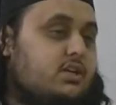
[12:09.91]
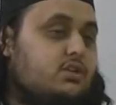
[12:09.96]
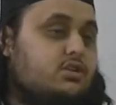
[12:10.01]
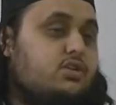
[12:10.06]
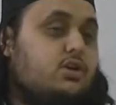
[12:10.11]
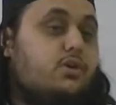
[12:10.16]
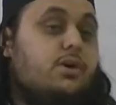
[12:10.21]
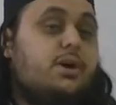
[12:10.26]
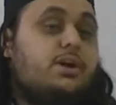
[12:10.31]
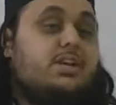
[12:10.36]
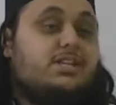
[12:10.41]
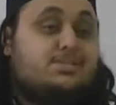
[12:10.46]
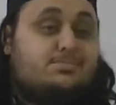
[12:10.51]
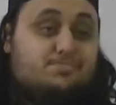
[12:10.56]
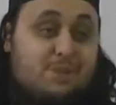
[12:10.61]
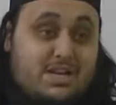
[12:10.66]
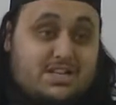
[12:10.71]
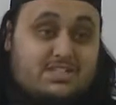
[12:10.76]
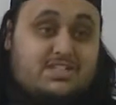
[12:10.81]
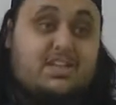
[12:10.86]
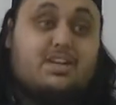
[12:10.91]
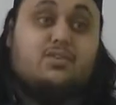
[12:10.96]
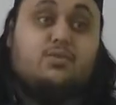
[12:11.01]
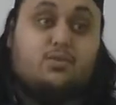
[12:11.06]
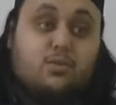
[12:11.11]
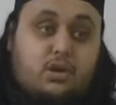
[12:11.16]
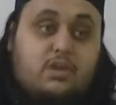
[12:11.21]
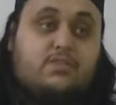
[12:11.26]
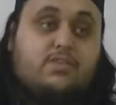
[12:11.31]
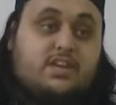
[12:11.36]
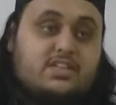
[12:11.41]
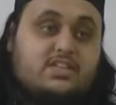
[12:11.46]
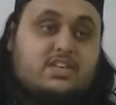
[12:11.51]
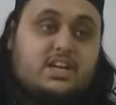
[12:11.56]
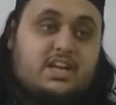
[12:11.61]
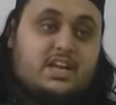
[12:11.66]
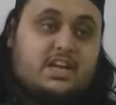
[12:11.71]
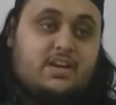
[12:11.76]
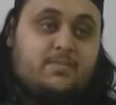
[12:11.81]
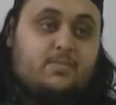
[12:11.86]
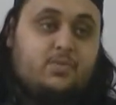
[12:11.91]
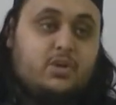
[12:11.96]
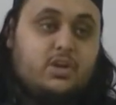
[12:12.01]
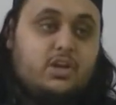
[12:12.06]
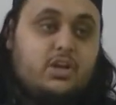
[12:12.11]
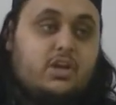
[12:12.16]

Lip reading: though it is best that all of it is clear,